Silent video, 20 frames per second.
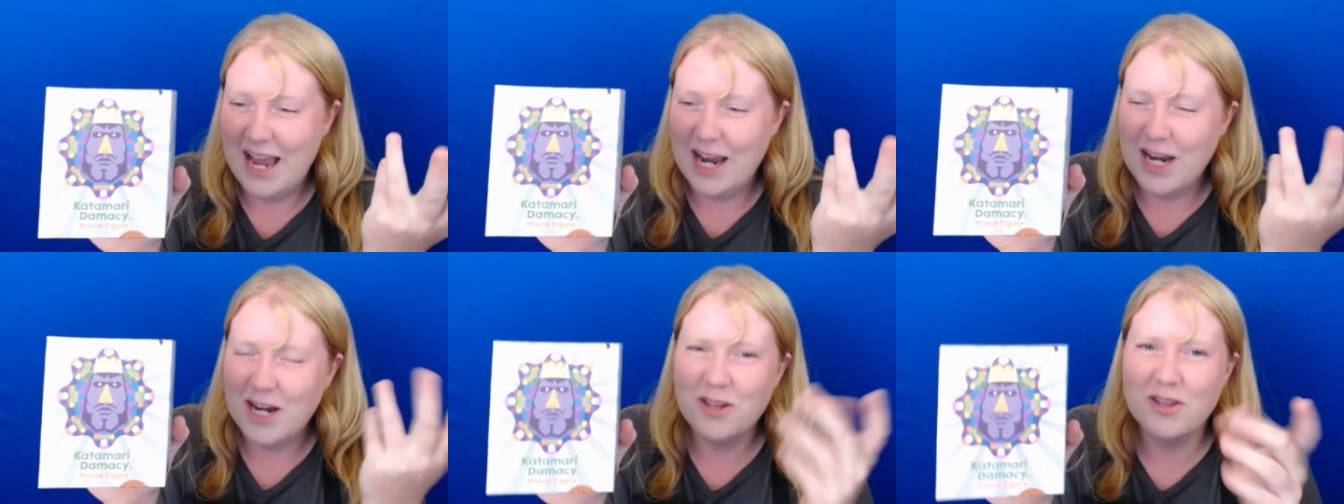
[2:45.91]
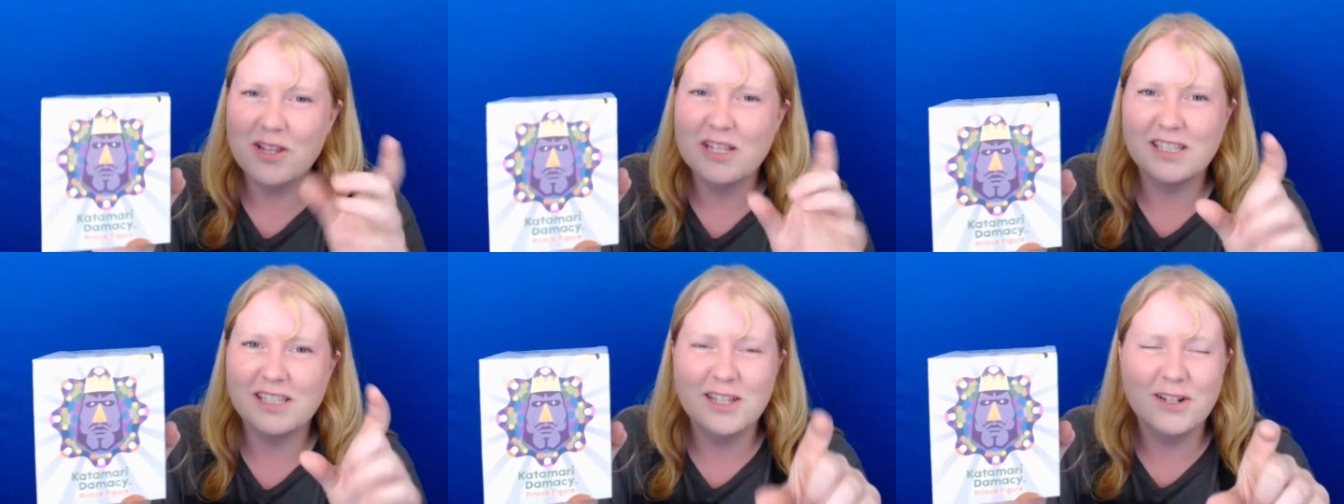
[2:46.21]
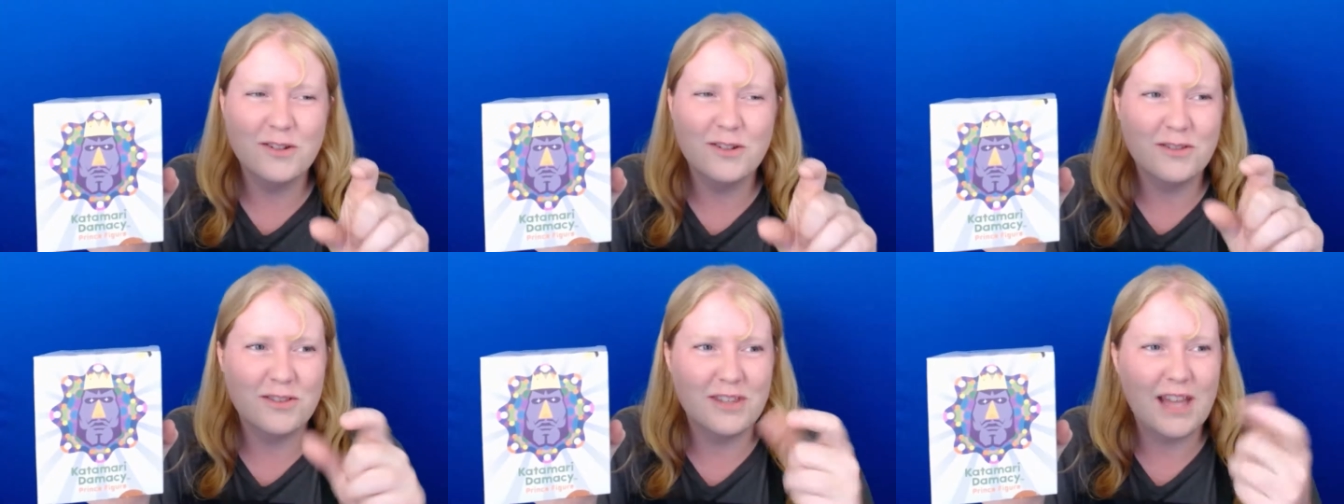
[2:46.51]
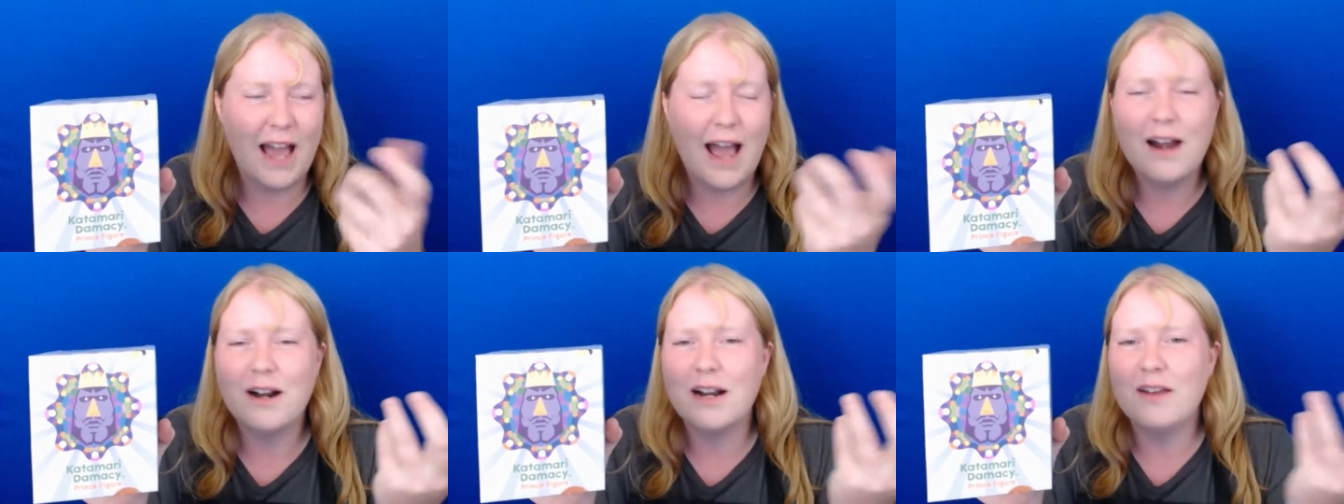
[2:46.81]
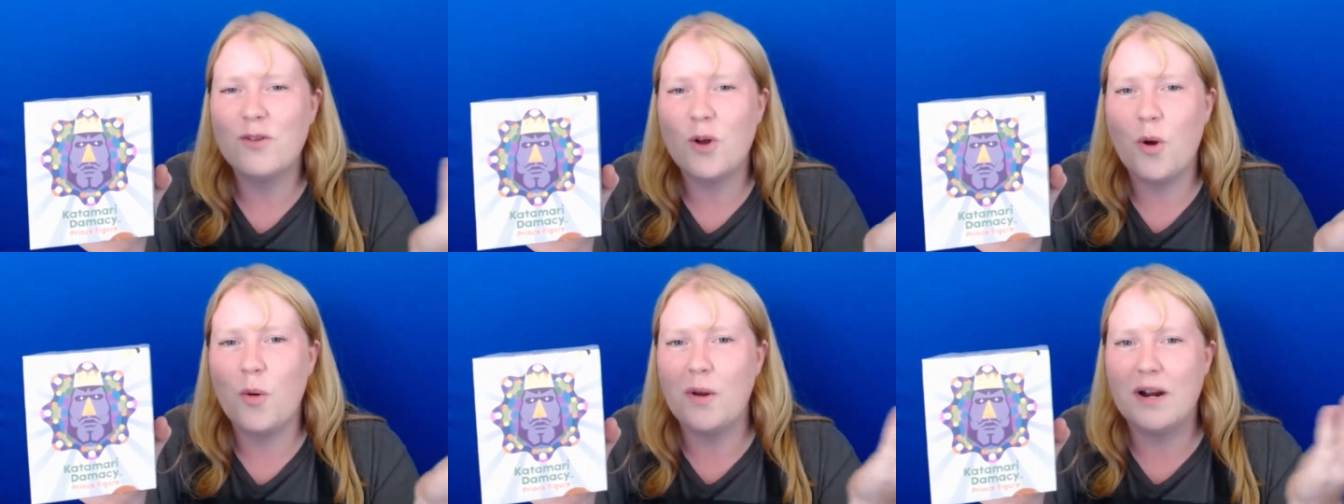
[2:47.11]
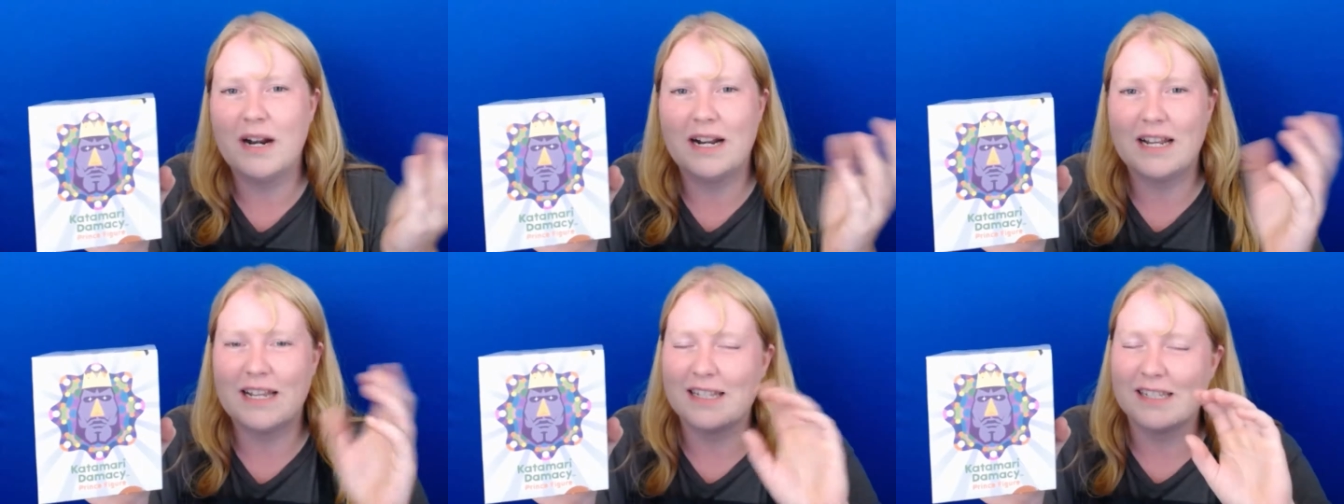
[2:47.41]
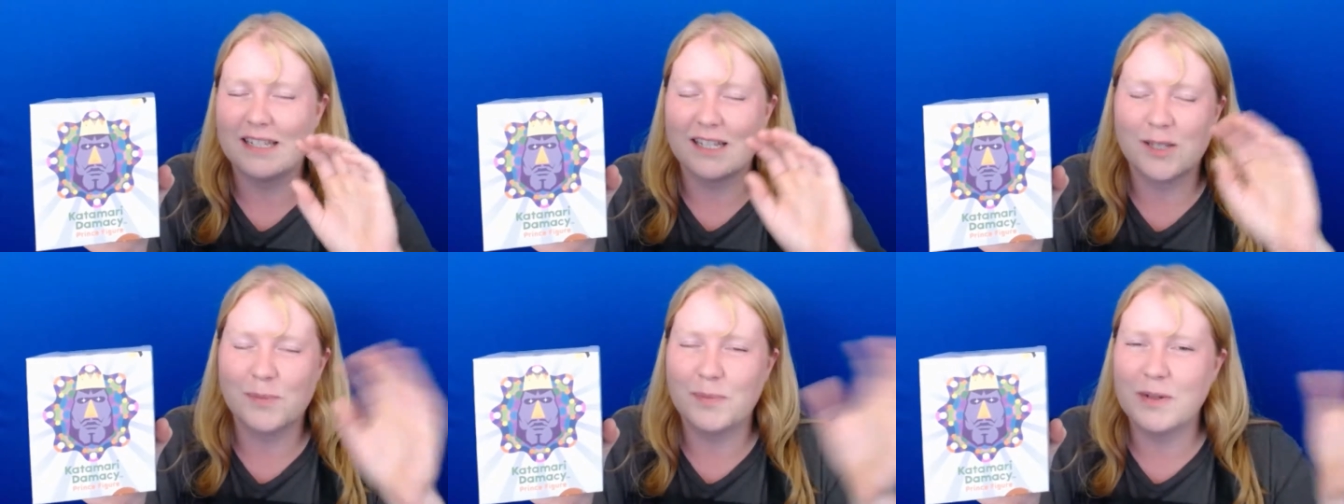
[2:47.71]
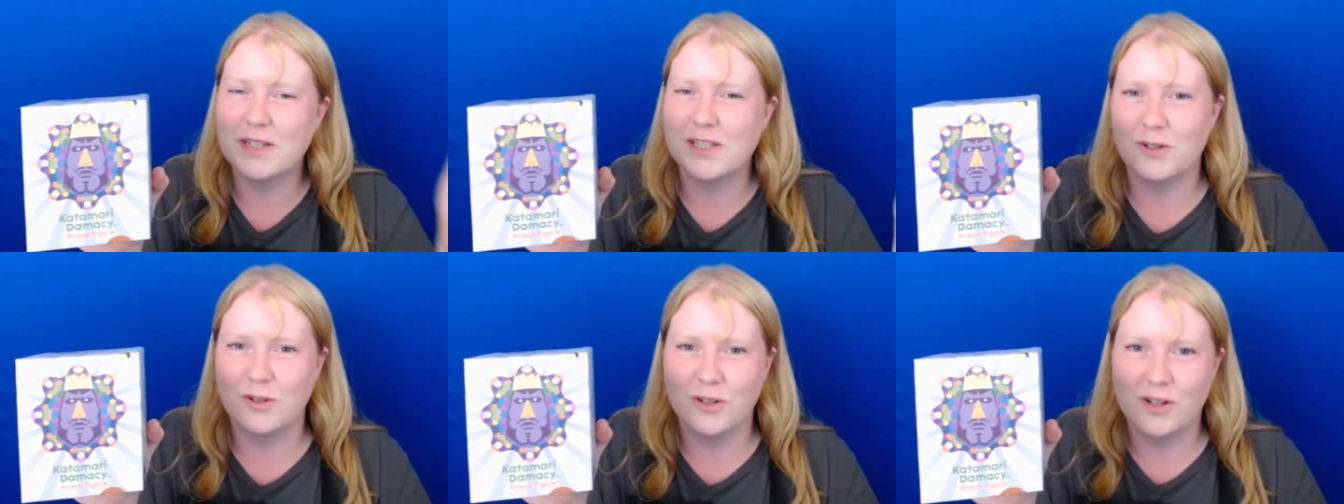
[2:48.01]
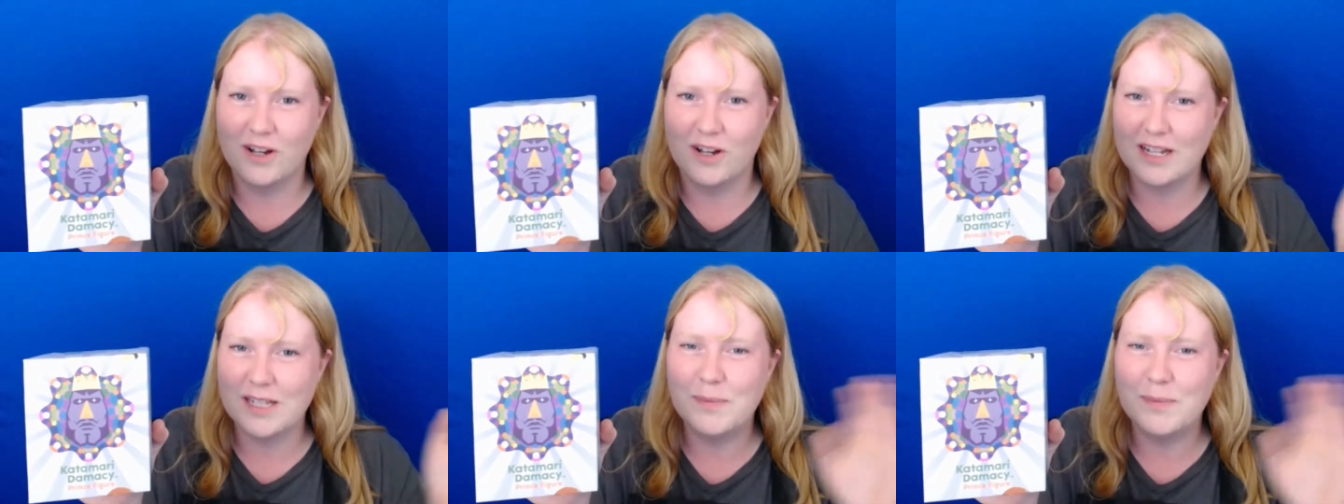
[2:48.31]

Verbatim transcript: You're this little, I don't even know what it is because it's been so long.